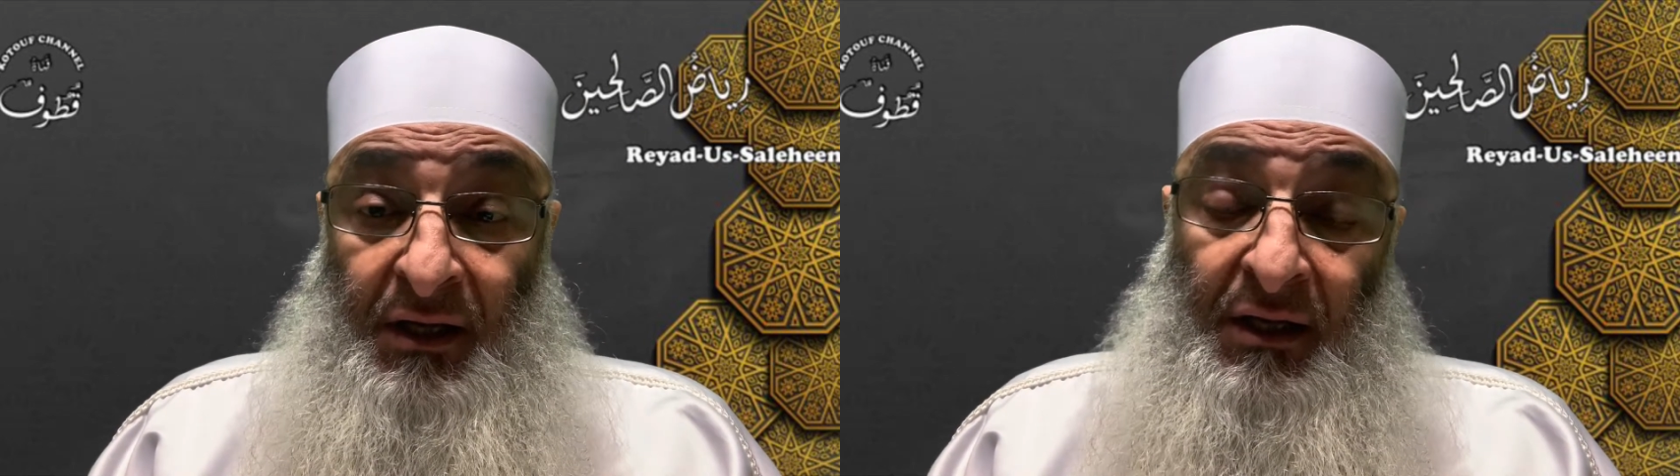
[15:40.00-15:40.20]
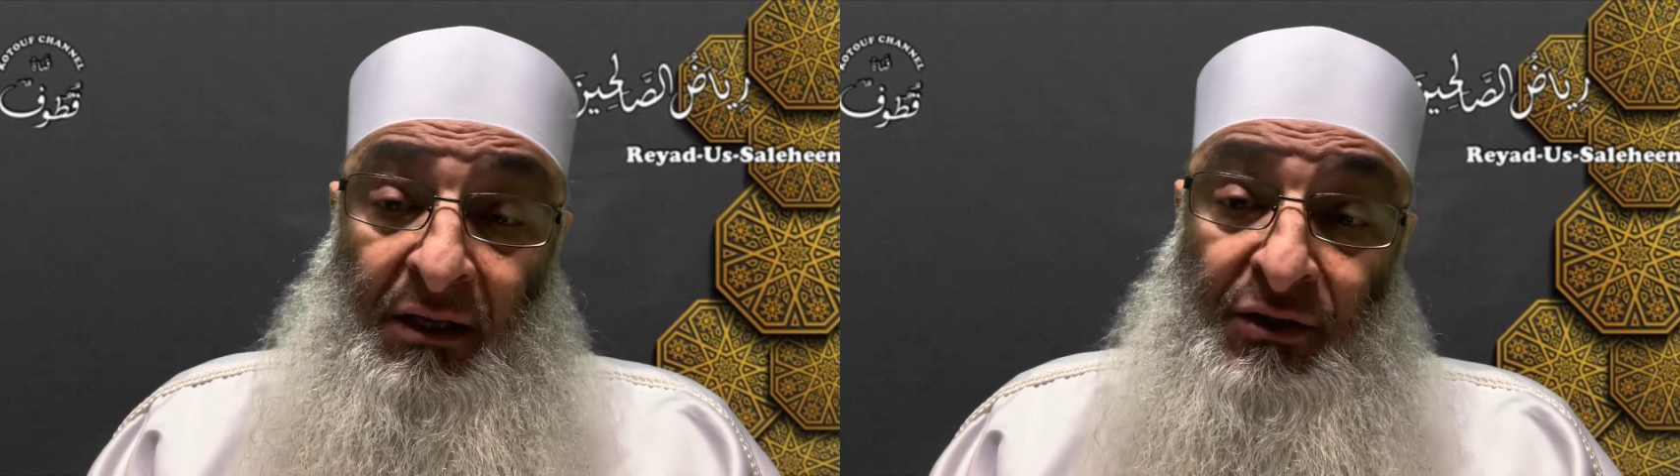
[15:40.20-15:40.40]

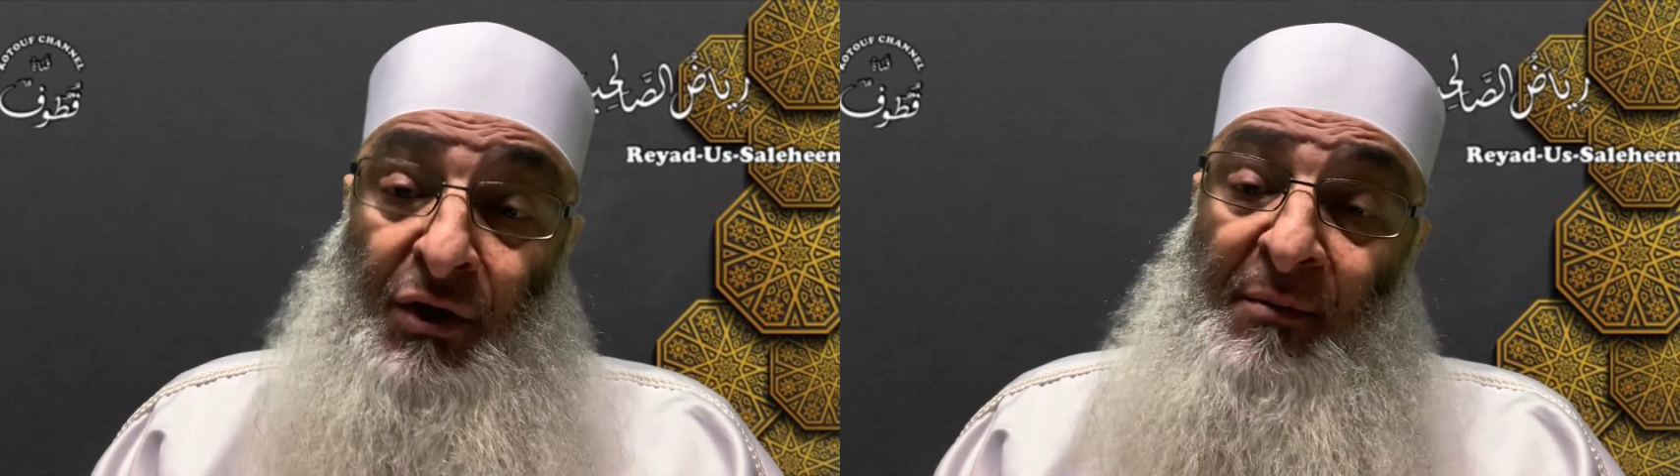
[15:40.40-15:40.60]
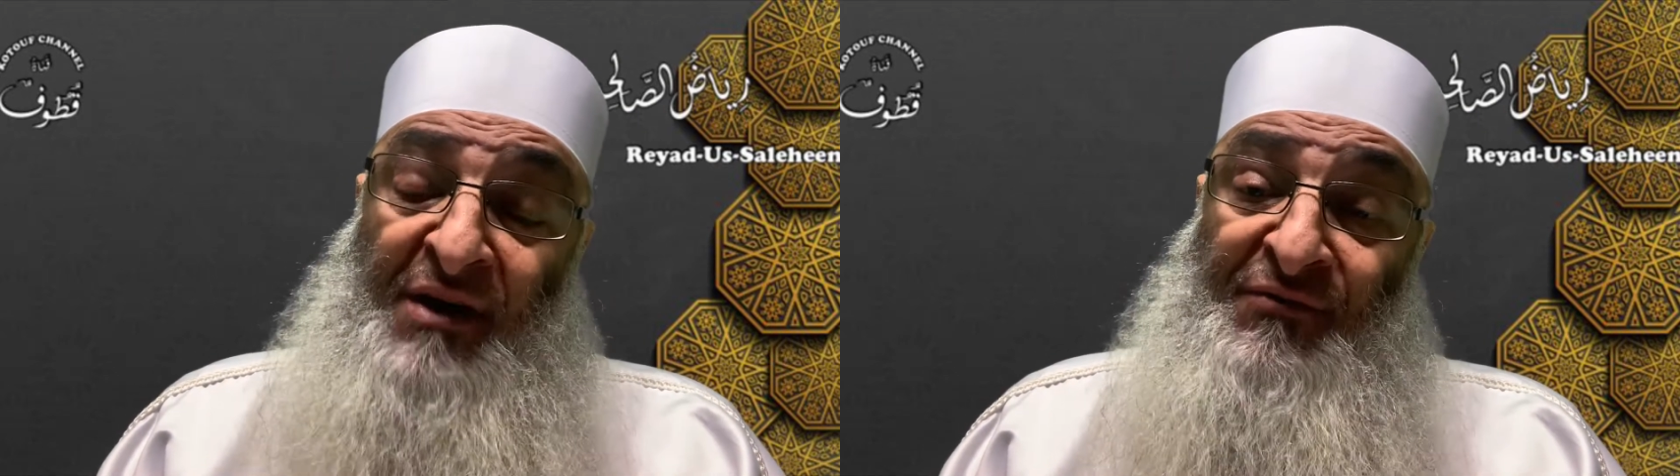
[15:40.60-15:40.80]
So
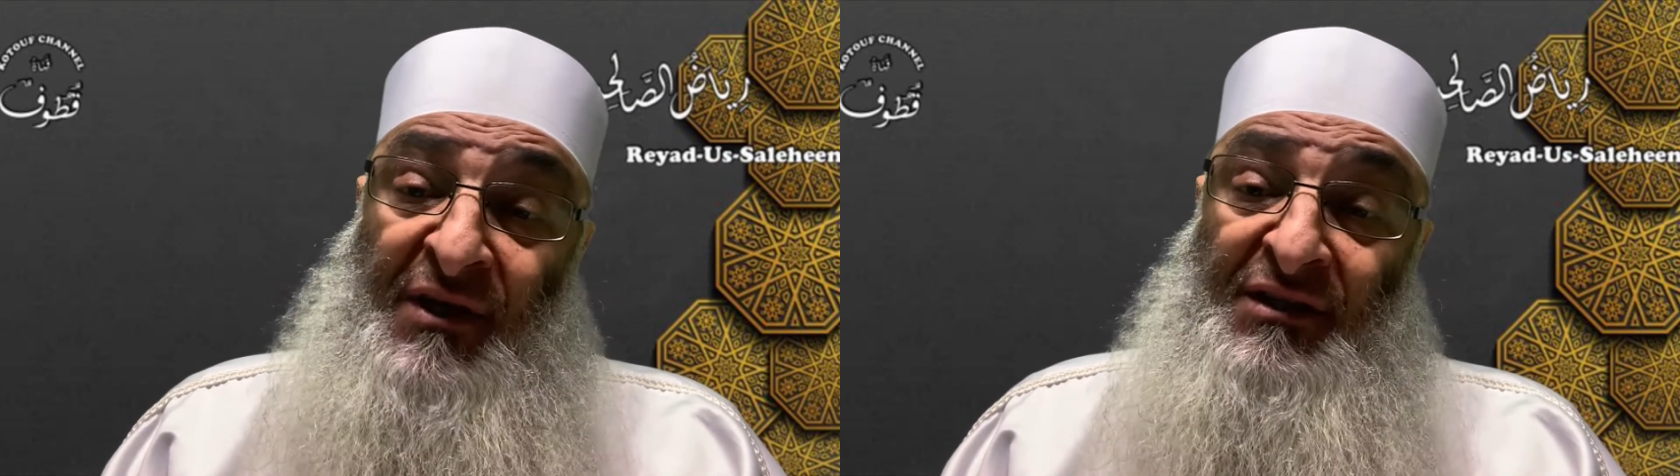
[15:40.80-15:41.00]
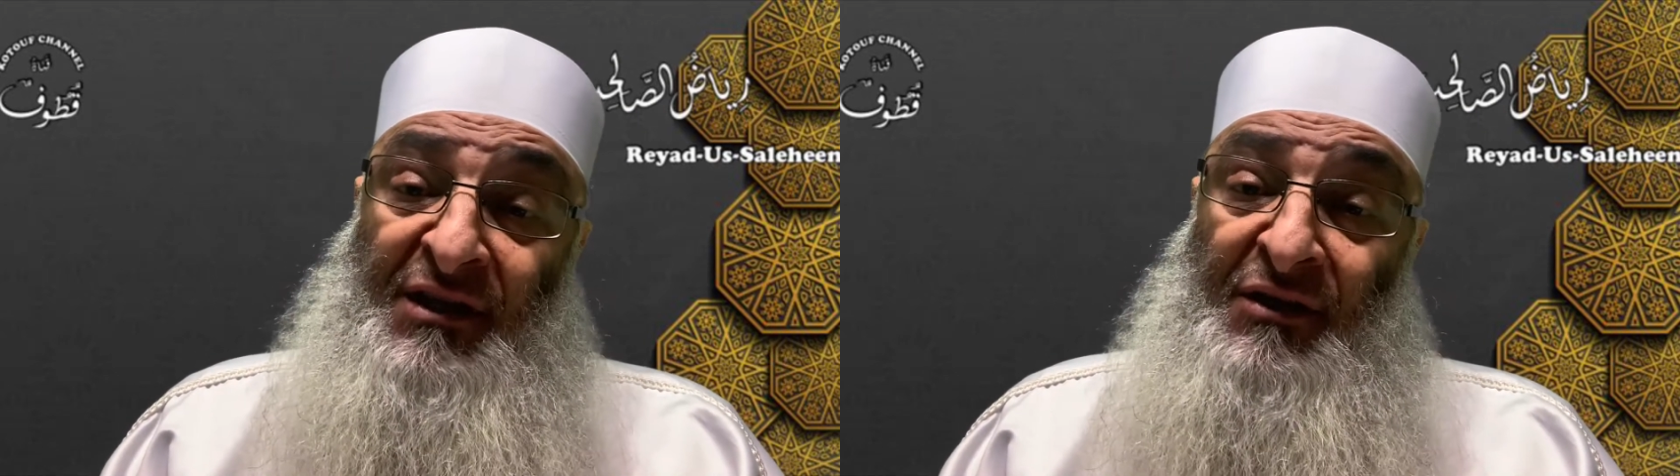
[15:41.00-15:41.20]
my
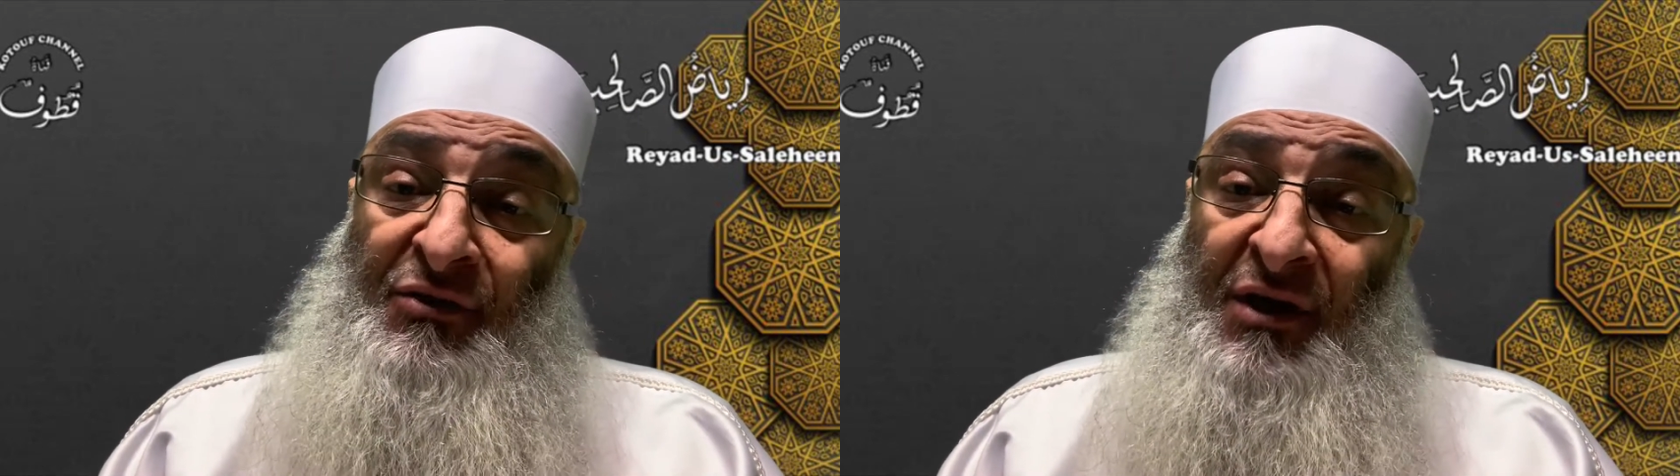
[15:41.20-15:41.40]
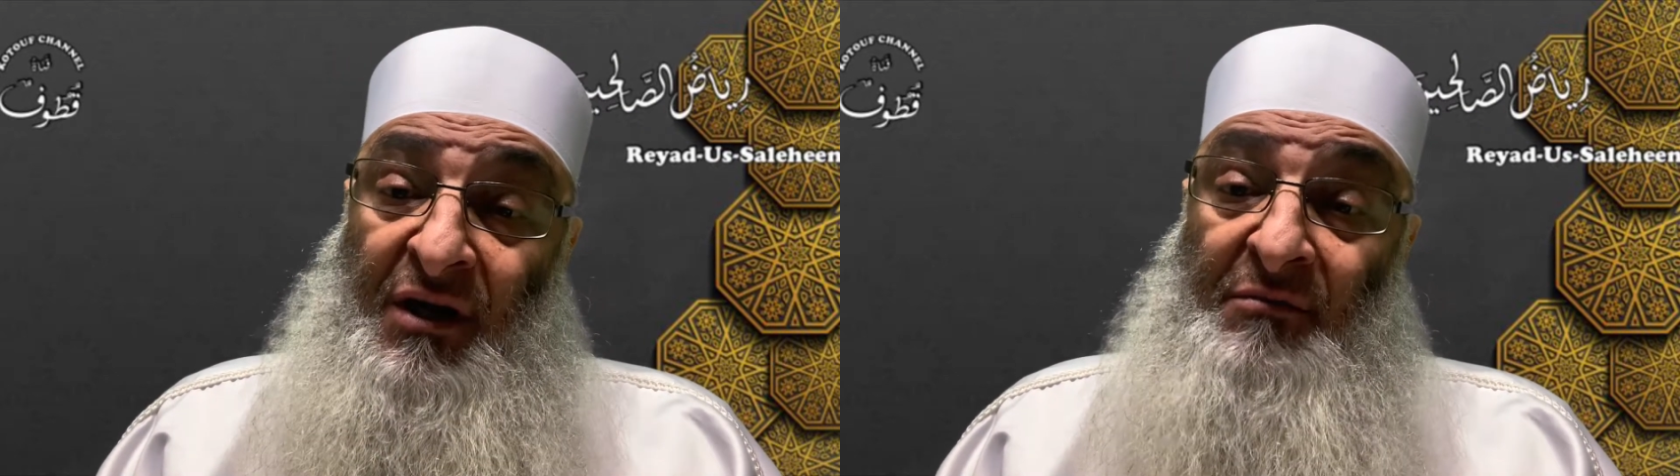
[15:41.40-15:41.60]
friend said to
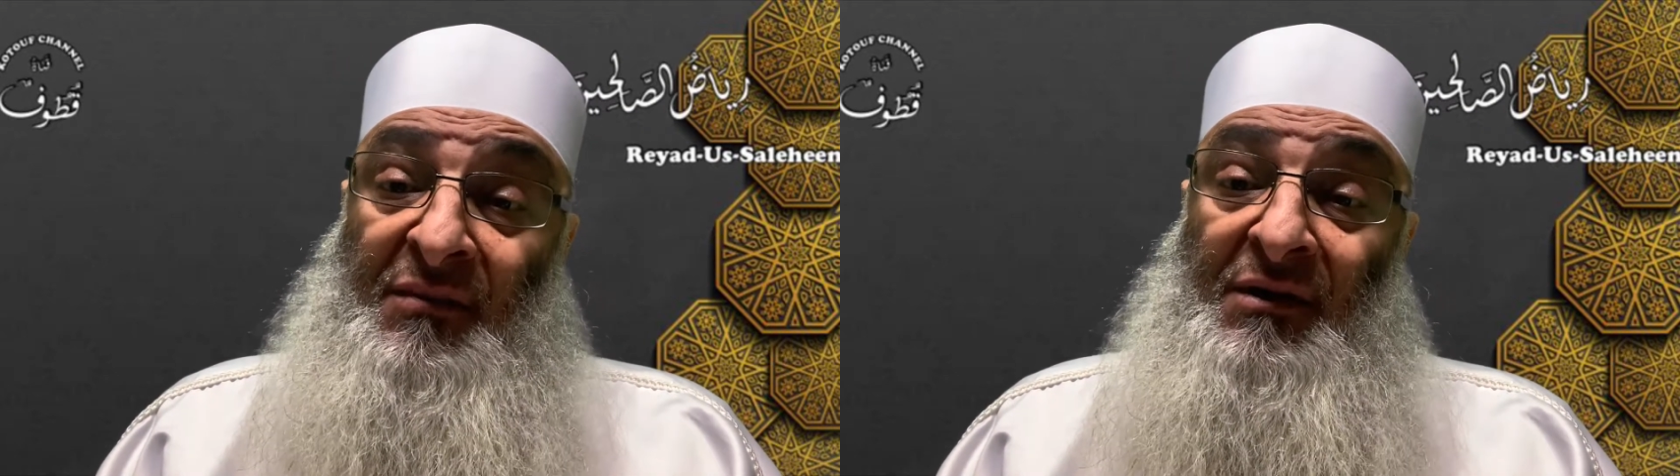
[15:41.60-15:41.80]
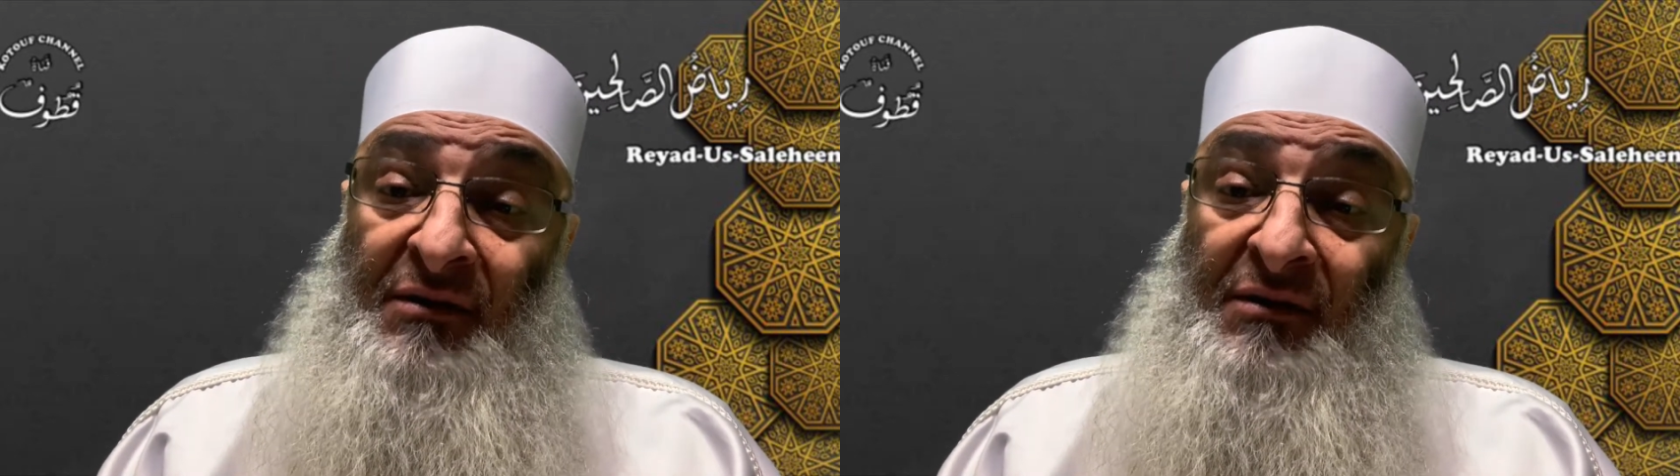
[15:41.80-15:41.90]
him,